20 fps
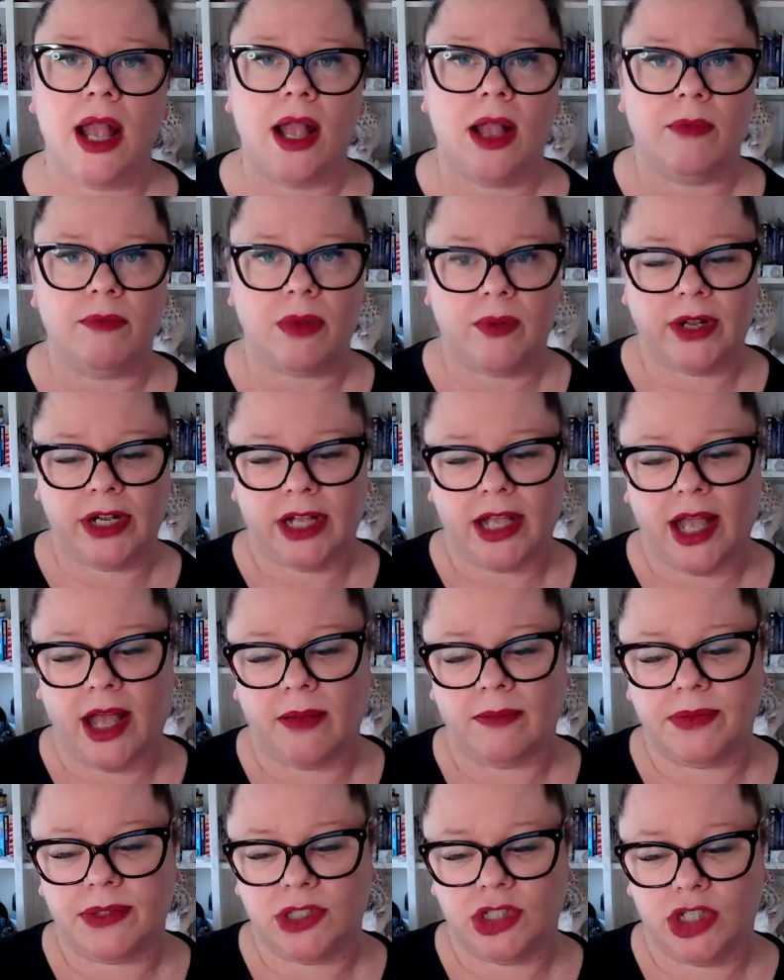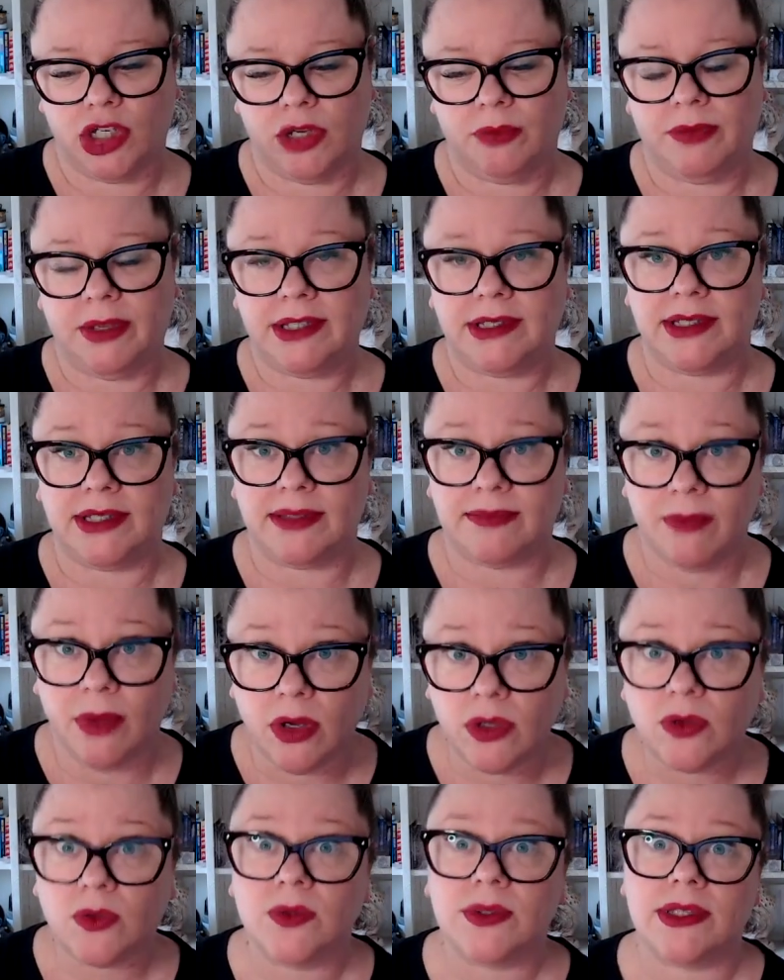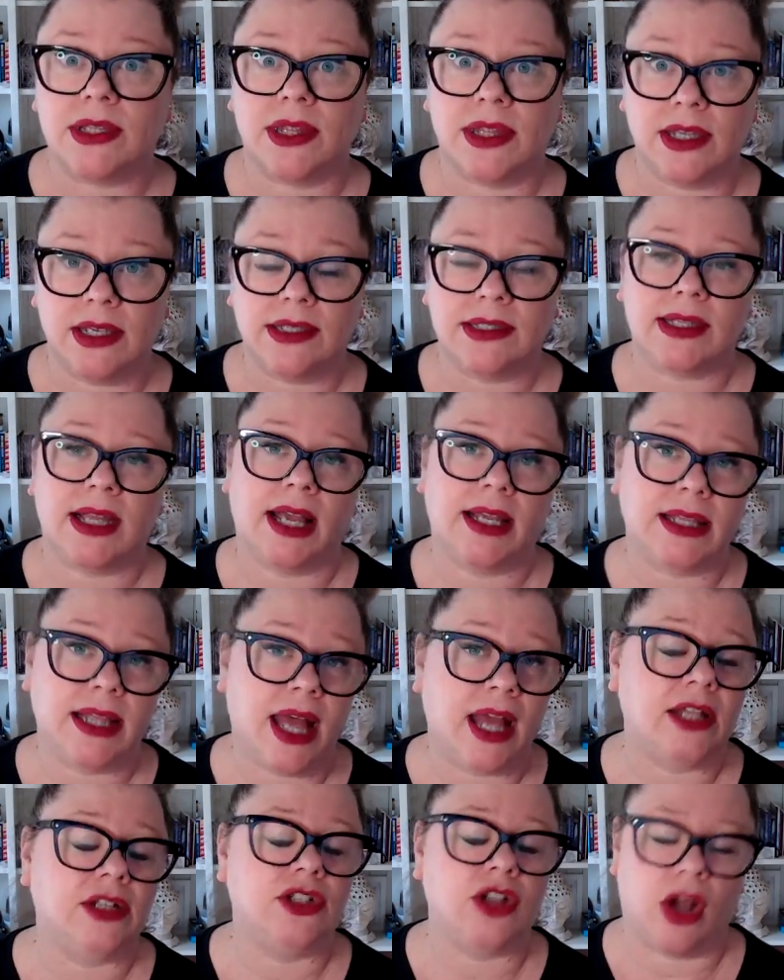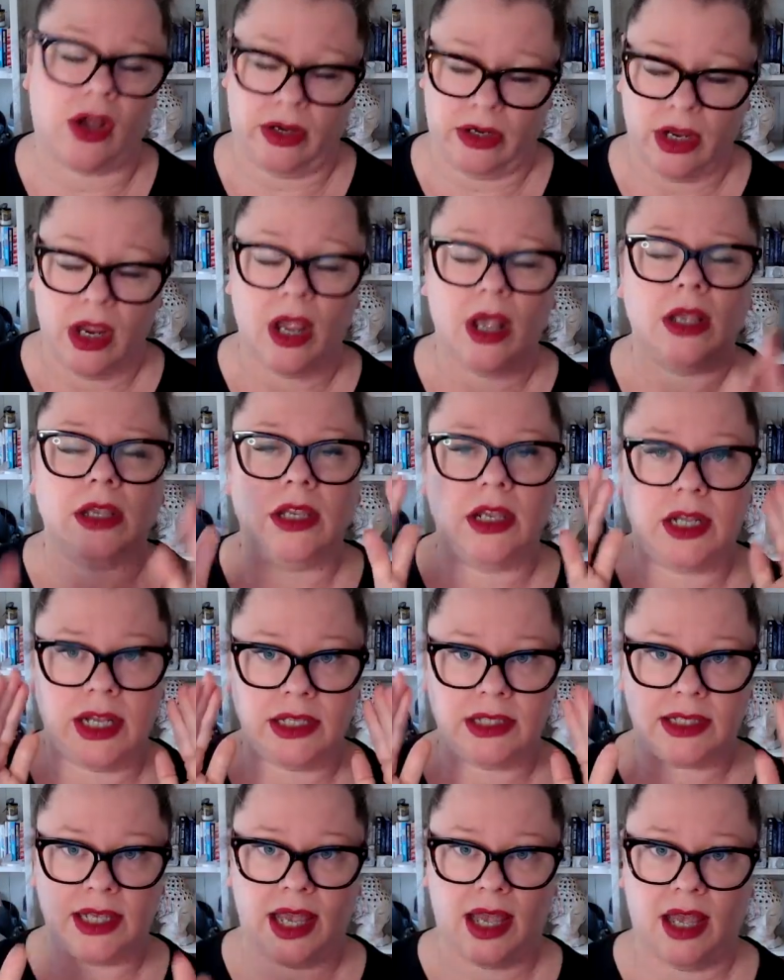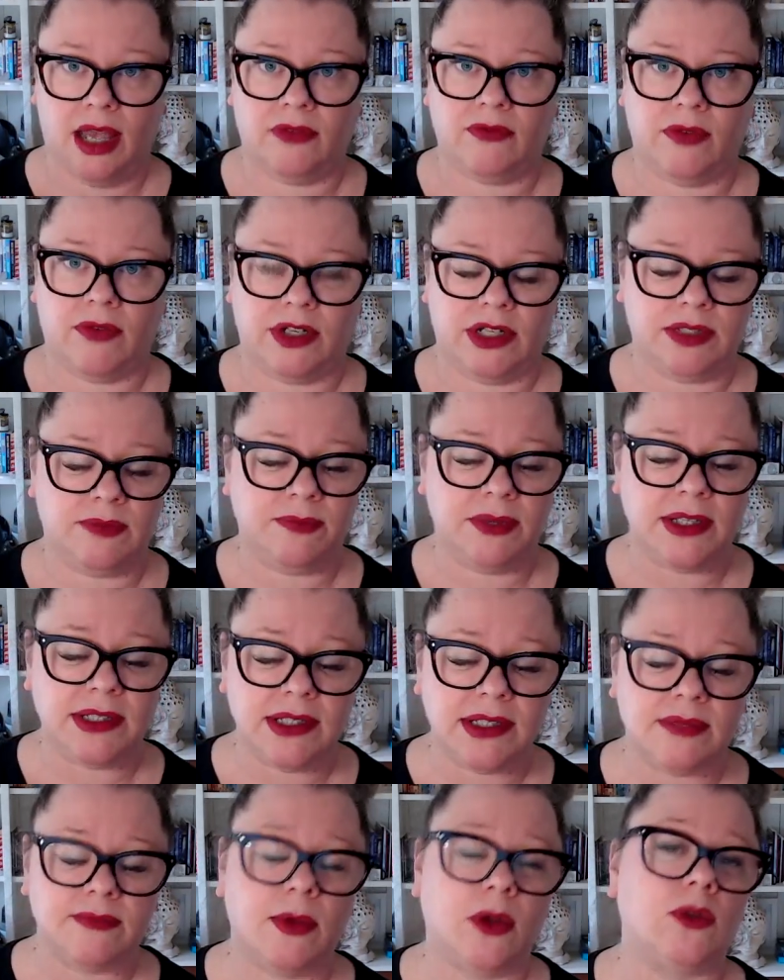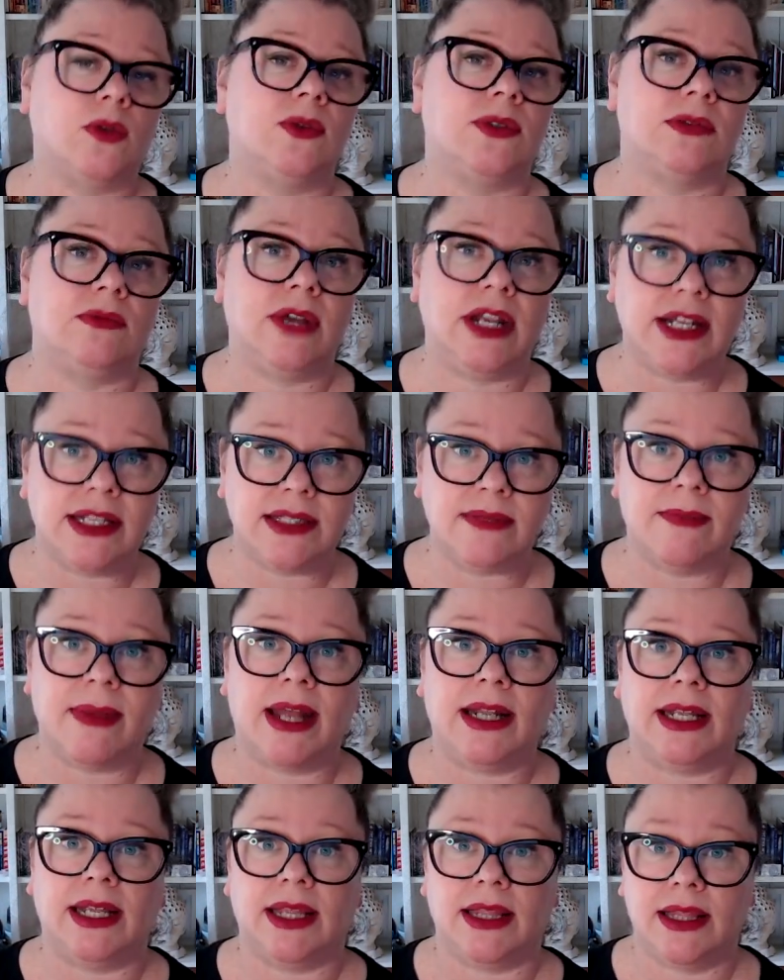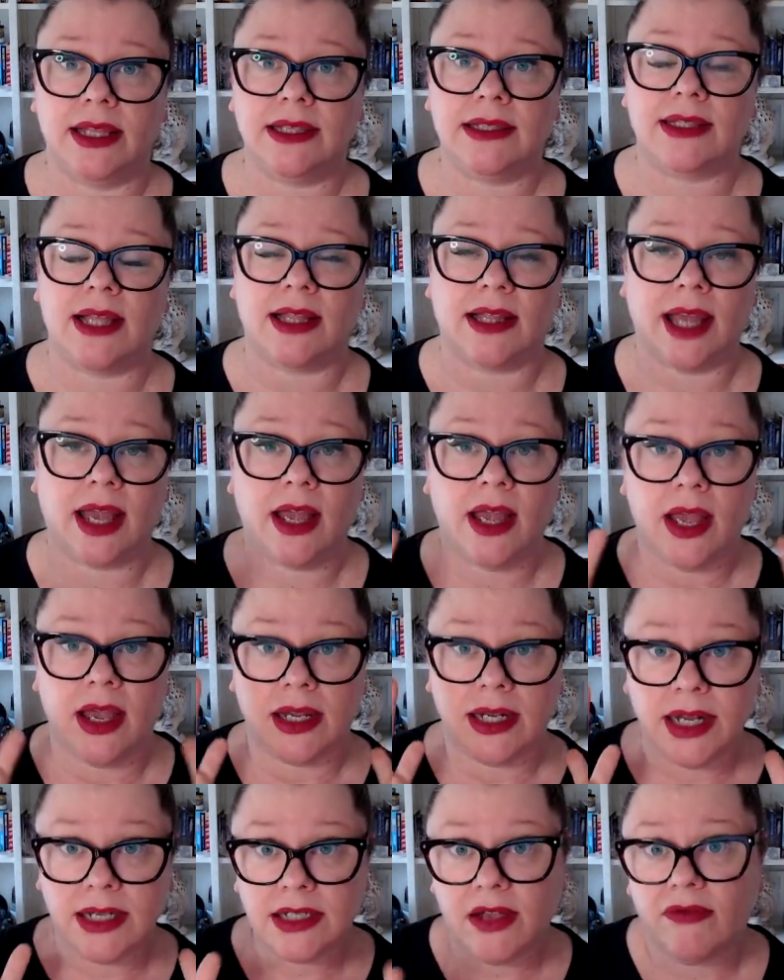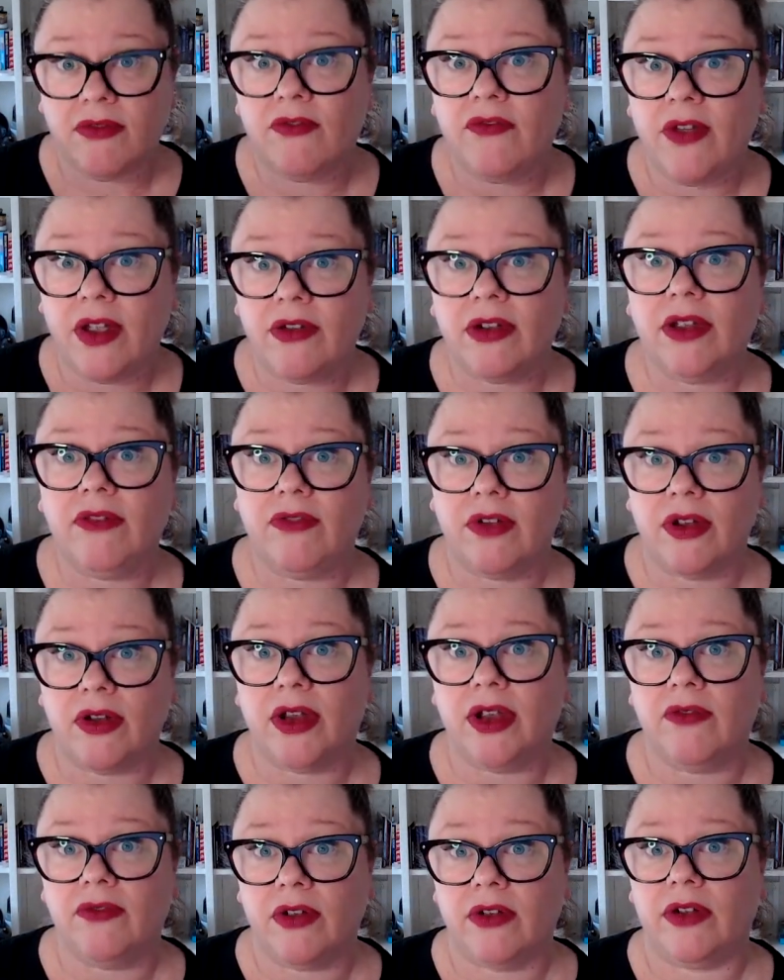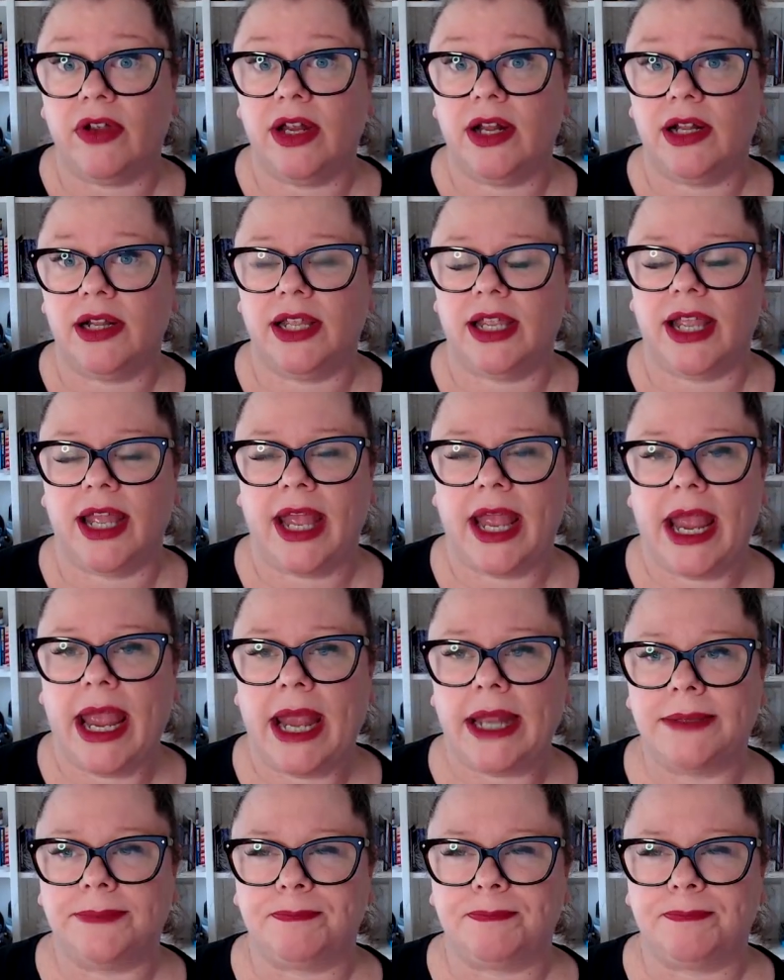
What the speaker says: But when it comes to business models and things like that, no, you need to have, when it's business models, when it's money, things like that, you need to have a very, very, very clear head.